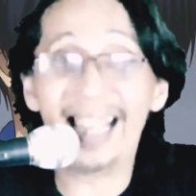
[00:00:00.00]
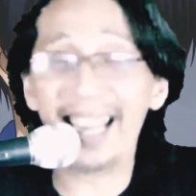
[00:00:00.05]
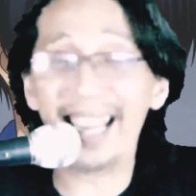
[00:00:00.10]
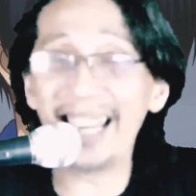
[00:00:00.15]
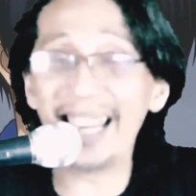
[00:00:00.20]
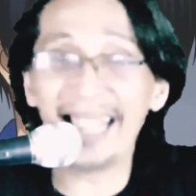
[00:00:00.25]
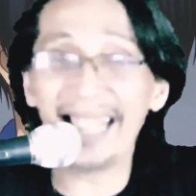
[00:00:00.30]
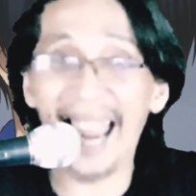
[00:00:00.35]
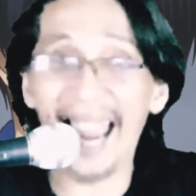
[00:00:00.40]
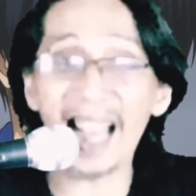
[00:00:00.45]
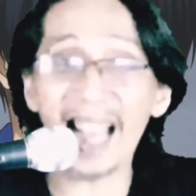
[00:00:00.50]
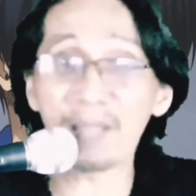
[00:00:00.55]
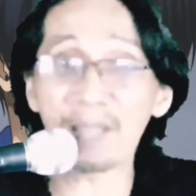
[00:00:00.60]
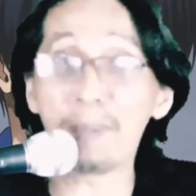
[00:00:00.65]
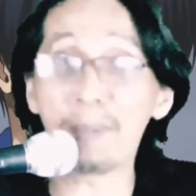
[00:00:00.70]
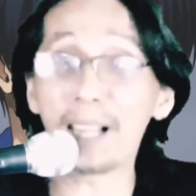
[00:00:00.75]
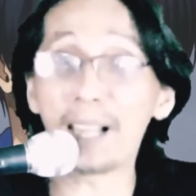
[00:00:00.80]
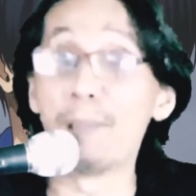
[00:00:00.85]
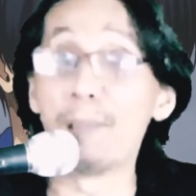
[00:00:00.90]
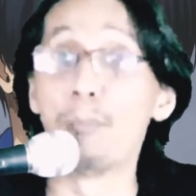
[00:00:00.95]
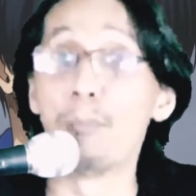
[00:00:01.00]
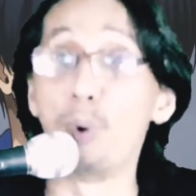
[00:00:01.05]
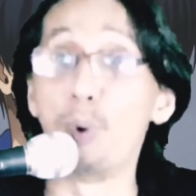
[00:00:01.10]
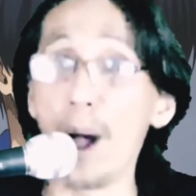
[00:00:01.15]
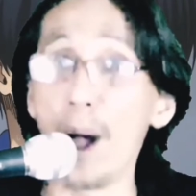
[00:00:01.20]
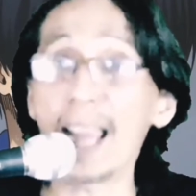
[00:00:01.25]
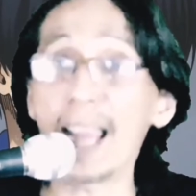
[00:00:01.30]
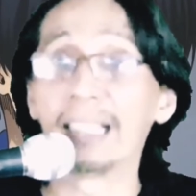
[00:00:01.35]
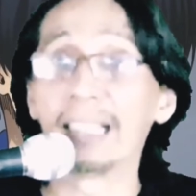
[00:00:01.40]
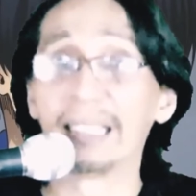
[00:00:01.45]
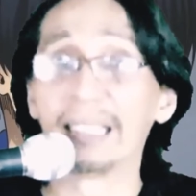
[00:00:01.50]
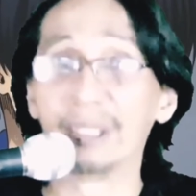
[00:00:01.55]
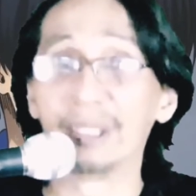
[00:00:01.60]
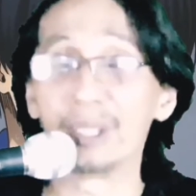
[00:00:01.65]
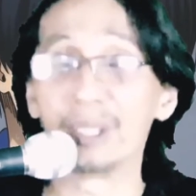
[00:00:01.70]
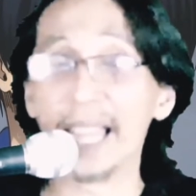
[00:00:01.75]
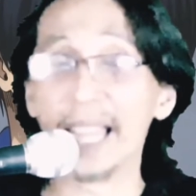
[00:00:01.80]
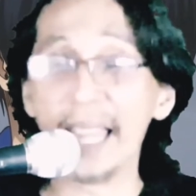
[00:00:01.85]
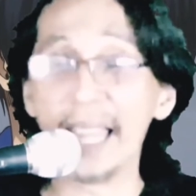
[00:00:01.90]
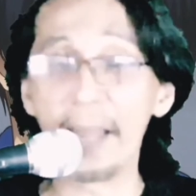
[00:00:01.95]
it has become wild,
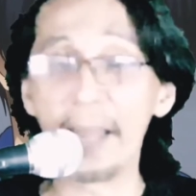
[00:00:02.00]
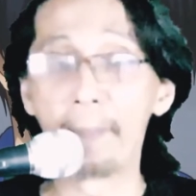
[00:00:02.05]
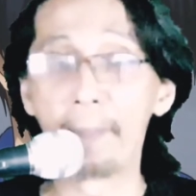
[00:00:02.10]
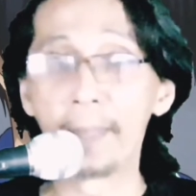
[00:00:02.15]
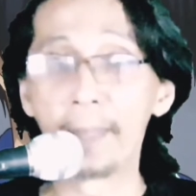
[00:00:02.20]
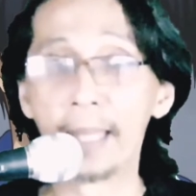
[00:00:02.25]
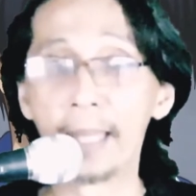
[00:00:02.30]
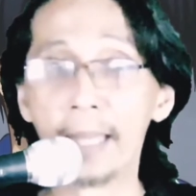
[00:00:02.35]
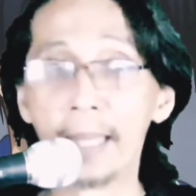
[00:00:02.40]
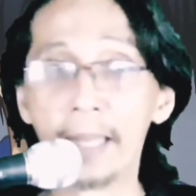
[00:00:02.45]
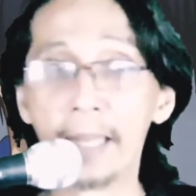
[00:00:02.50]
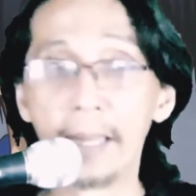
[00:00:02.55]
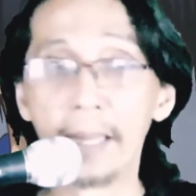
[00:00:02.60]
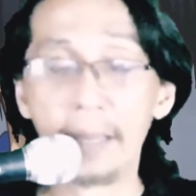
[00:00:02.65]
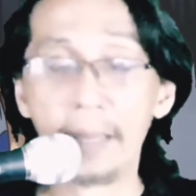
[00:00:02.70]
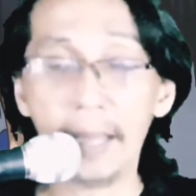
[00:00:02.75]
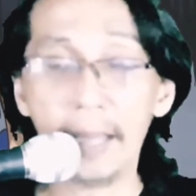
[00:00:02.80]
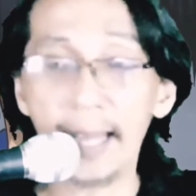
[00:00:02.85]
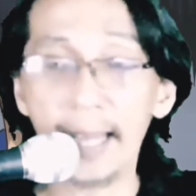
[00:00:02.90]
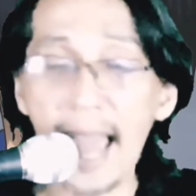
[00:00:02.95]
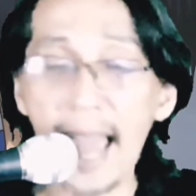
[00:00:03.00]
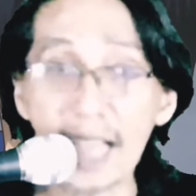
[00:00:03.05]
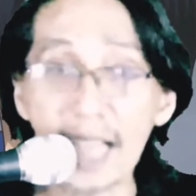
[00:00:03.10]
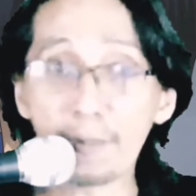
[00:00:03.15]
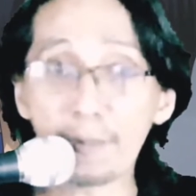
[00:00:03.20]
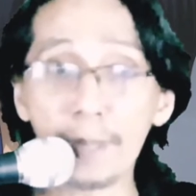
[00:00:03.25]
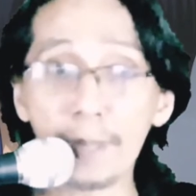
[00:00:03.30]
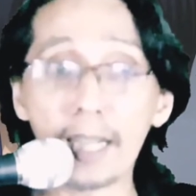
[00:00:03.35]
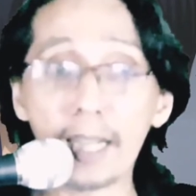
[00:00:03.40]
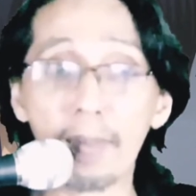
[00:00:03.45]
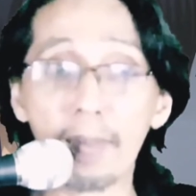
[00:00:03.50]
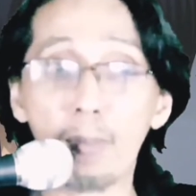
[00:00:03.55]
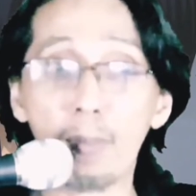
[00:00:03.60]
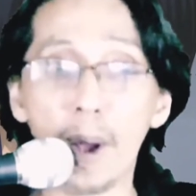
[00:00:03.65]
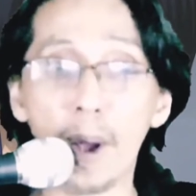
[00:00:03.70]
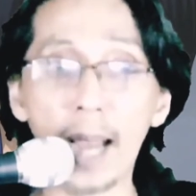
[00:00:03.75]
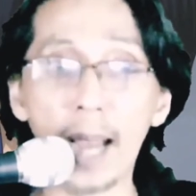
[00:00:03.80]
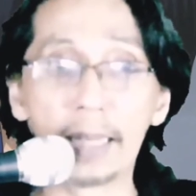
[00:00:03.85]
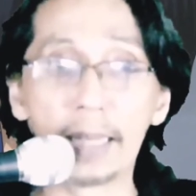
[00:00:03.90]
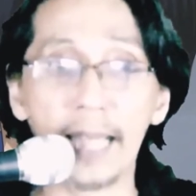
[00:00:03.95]
okay? It has become
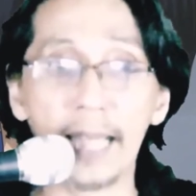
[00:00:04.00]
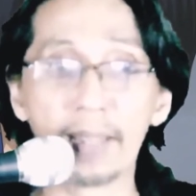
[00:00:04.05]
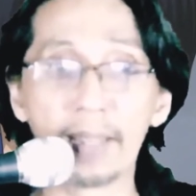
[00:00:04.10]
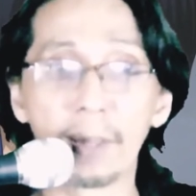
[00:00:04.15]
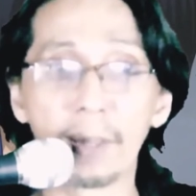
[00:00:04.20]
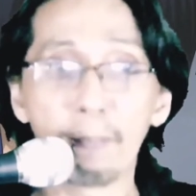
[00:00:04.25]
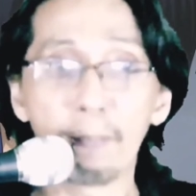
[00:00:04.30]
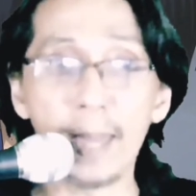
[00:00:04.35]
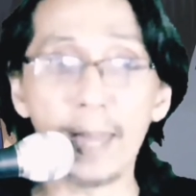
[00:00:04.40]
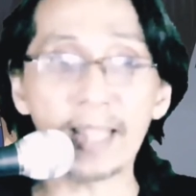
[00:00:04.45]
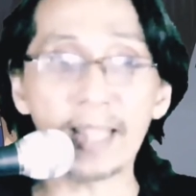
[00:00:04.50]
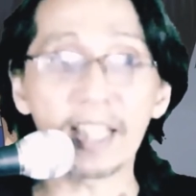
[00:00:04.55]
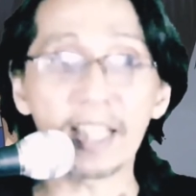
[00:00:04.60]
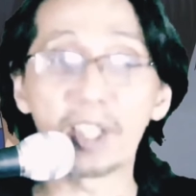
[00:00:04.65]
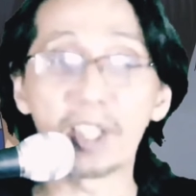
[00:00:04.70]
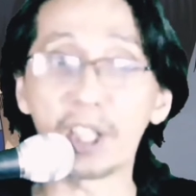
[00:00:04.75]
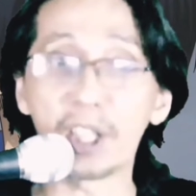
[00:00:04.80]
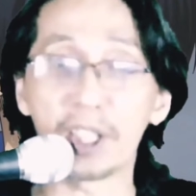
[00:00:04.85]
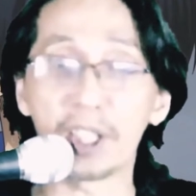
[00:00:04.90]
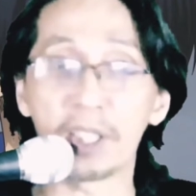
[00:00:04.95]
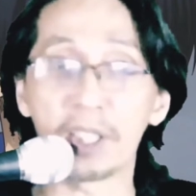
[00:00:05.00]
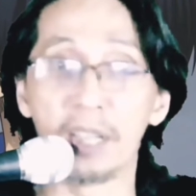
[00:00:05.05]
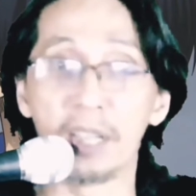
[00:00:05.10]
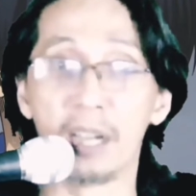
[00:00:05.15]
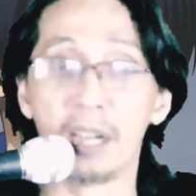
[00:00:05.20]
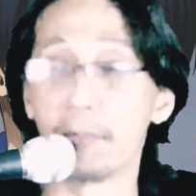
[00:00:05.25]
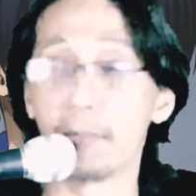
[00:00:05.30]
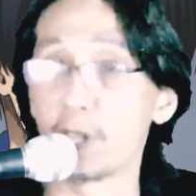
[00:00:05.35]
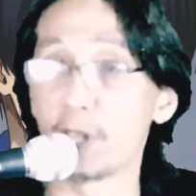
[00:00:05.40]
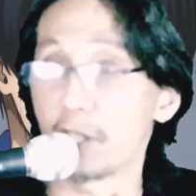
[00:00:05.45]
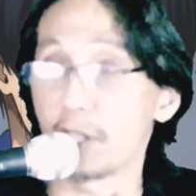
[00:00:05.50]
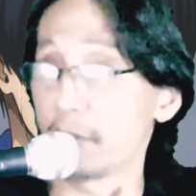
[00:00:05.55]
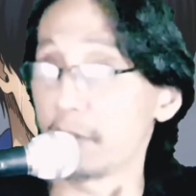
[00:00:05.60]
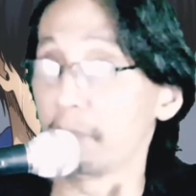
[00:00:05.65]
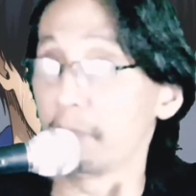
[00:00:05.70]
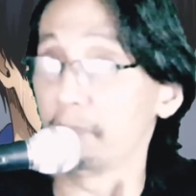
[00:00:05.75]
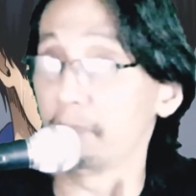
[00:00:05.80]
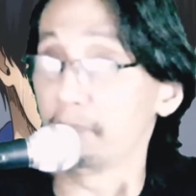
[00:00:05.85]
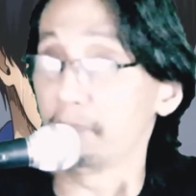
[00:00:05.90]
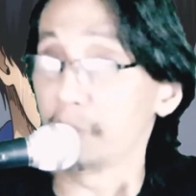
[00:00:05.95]
wild, and the pacing just told us
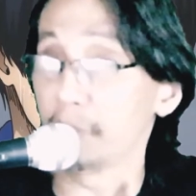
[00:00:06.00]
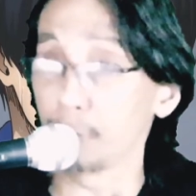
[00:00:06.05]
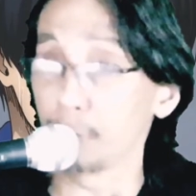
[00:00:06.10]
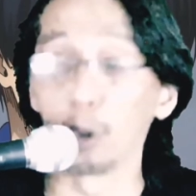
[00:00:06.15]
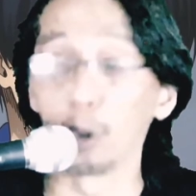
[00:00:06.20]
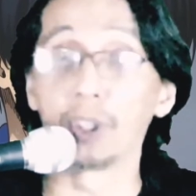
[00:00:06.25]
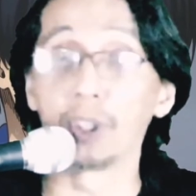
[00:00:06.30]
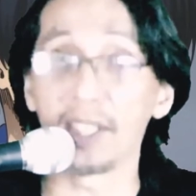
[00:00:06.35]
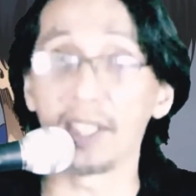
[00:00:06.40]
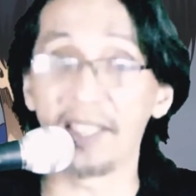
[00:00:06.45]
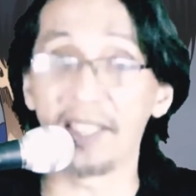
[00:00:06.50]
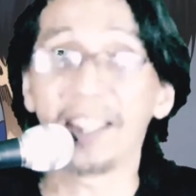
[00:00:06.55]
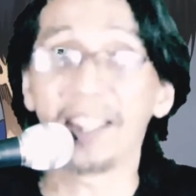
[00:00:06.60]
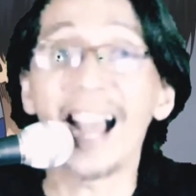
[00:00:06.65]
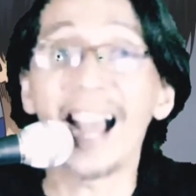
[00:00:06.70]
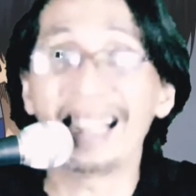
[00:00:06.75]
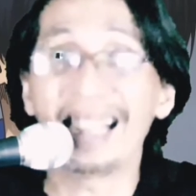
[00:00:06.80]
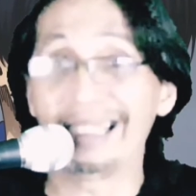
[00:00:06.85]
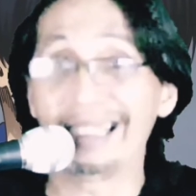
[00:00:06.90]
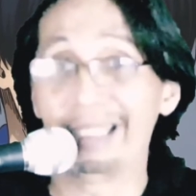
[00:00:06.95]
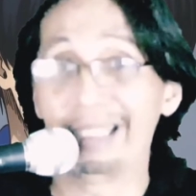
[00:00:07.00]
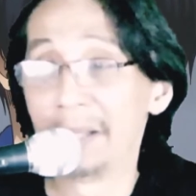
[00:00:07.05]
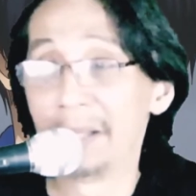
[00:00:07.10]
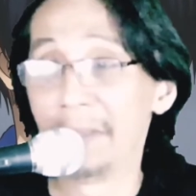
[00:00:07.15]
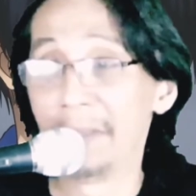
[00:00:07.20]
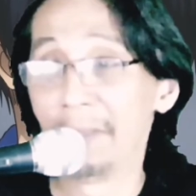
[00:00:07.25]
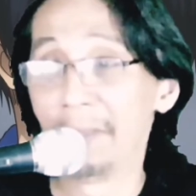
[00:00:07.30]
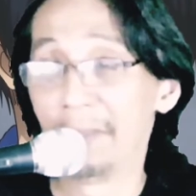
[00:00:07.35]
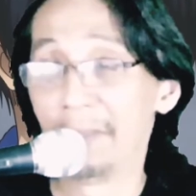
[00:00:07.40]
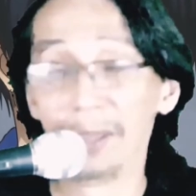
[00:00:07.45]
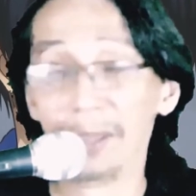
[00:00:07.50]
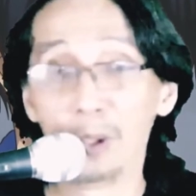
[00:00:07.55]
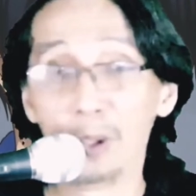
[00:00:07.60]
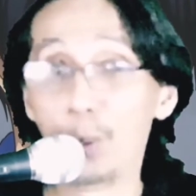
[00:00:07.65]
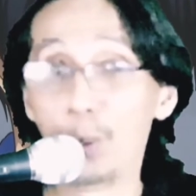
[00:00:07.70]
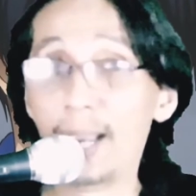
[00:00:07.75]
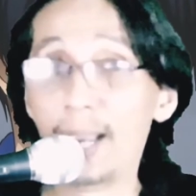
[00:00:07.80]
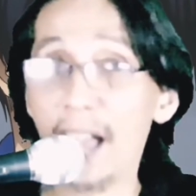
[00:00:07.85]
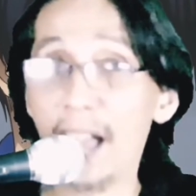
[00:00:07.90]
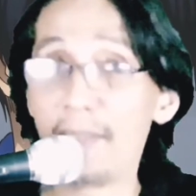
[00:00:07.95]
that.
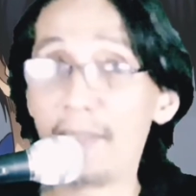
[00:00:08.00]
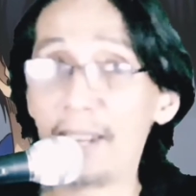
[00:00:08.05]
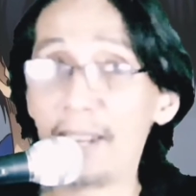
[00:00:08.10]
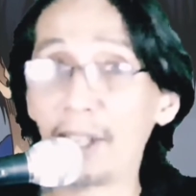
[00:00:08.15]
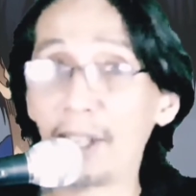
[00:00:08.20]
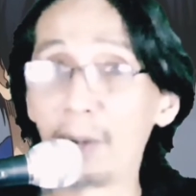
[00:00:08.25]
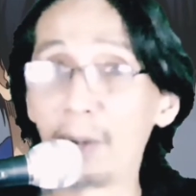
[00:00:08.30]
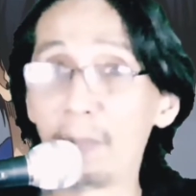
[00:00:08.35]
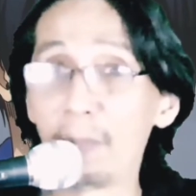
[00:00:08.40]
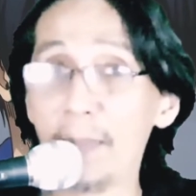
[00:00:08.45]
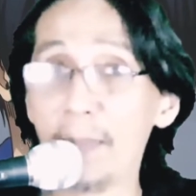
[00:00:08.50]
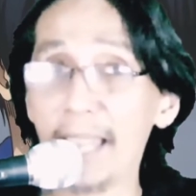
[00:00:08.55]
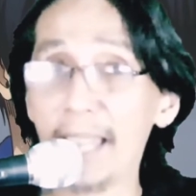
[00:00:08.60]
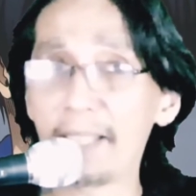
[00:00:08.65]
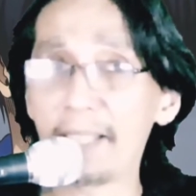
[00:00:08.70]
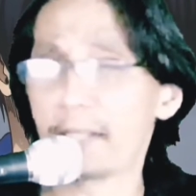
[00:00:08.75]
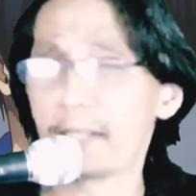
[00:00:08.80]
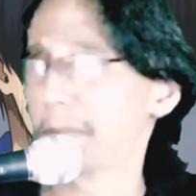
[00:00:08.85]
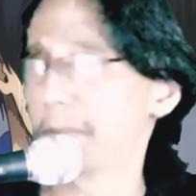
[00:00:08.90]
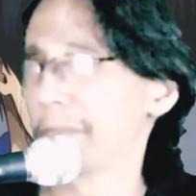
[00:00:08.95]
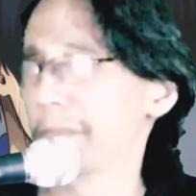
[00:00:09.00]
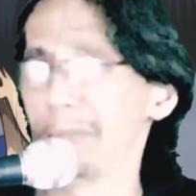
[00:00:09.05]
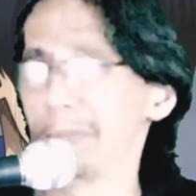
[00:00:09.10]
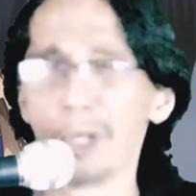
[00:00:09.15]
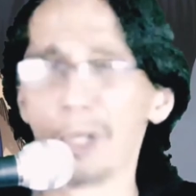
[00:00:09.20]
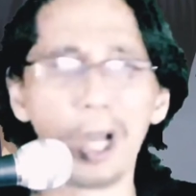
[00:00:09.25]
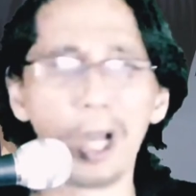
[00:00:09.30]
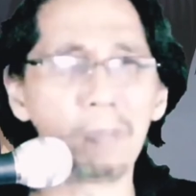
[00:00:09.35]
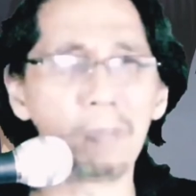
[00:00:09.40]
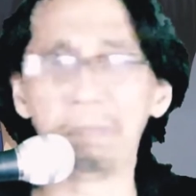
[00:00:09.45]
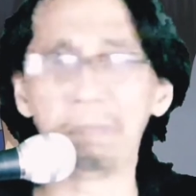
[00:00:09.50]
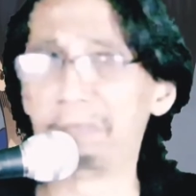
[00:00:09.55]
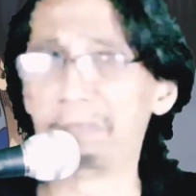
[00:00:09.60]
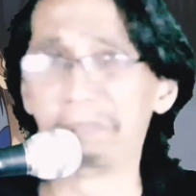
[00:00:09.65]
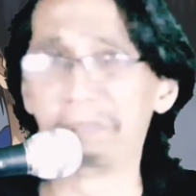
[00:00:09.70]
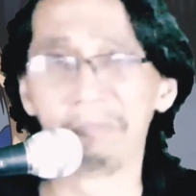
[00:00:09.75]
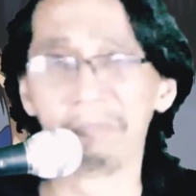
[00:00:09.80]
Do I have any complaints? No!